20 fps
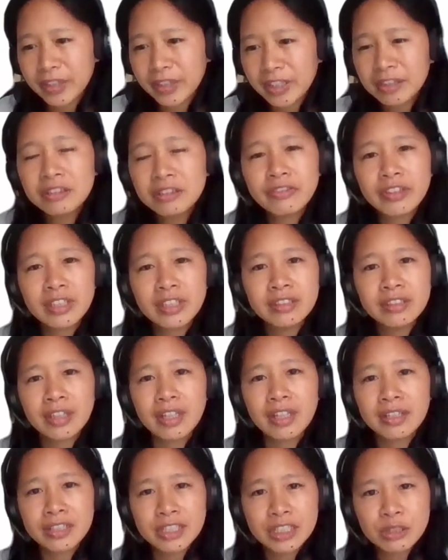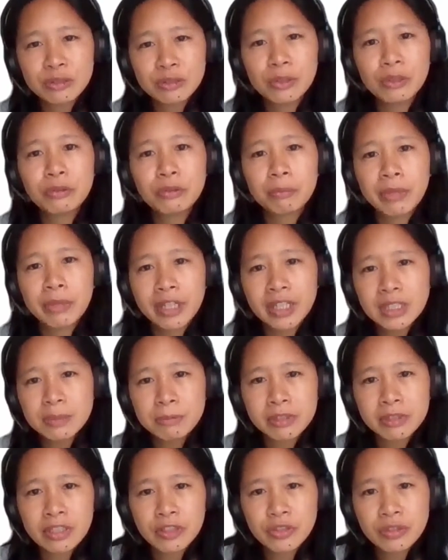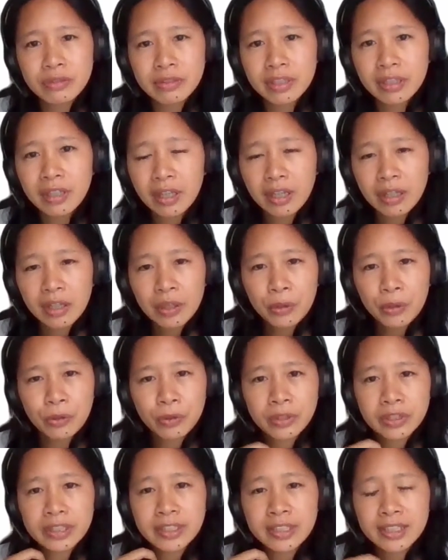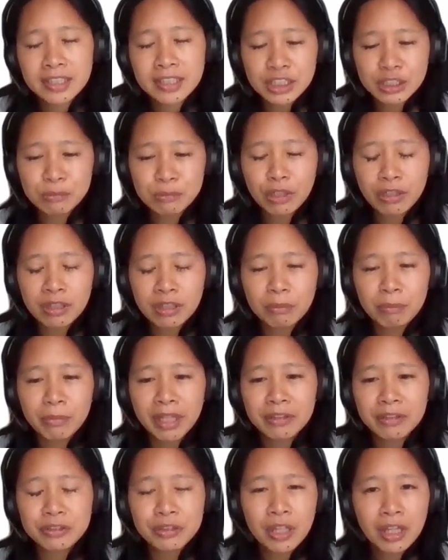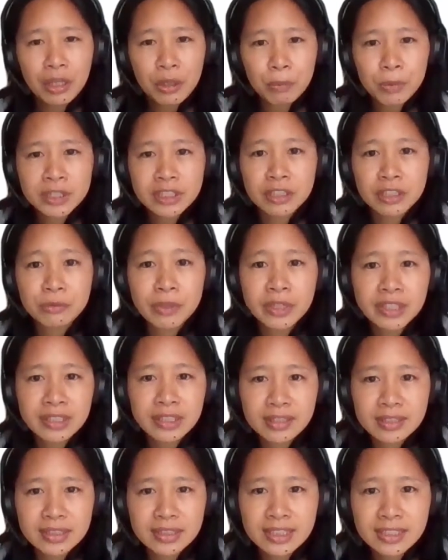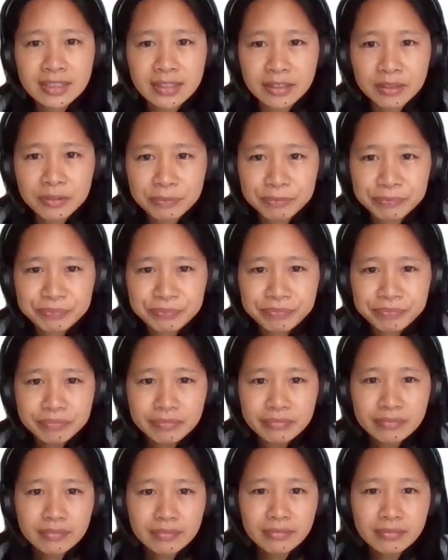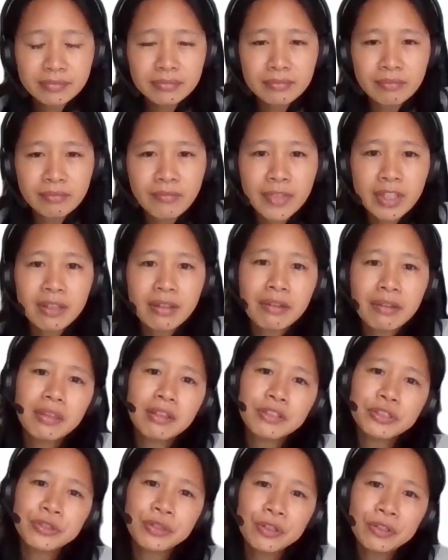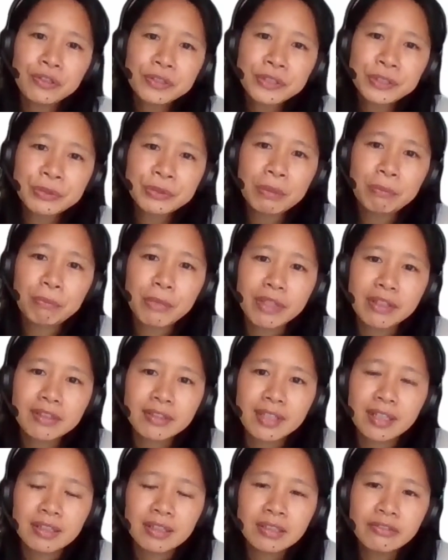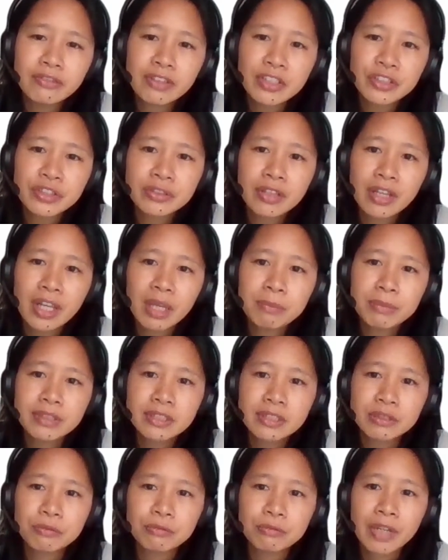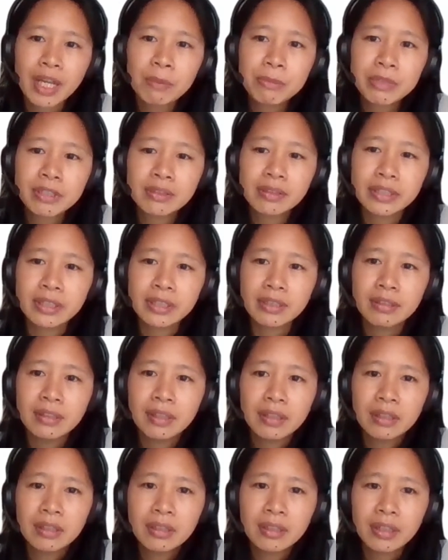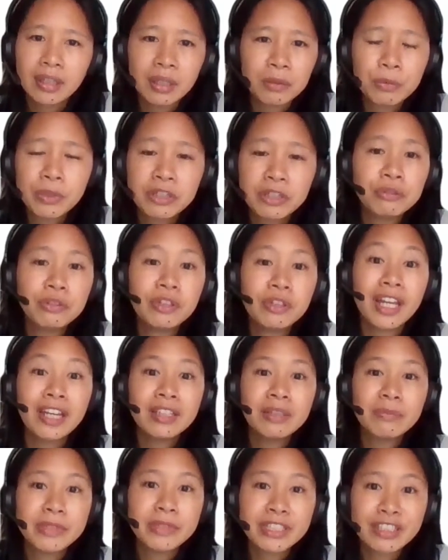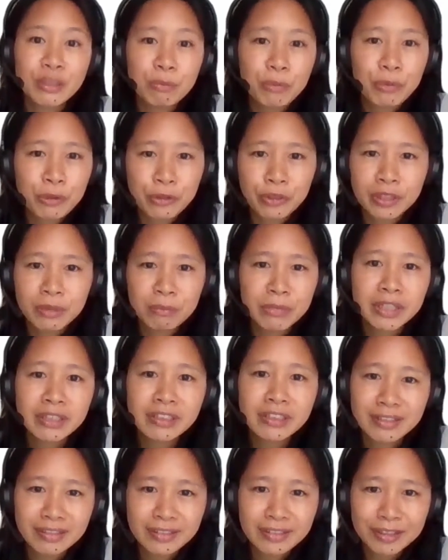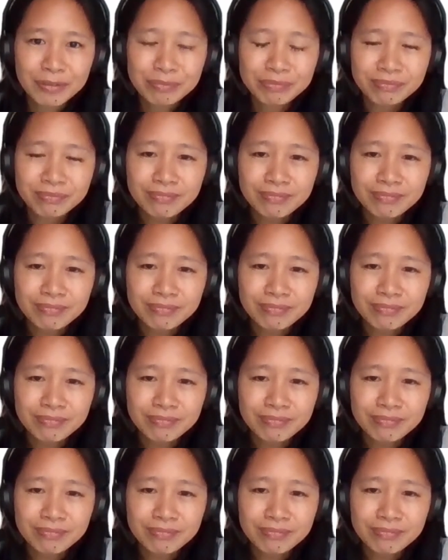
innovating at a slower pace potentially, or in a small amount, what's already existing. There's also a myth that innovation happens rapidly and with unanimous support immediately.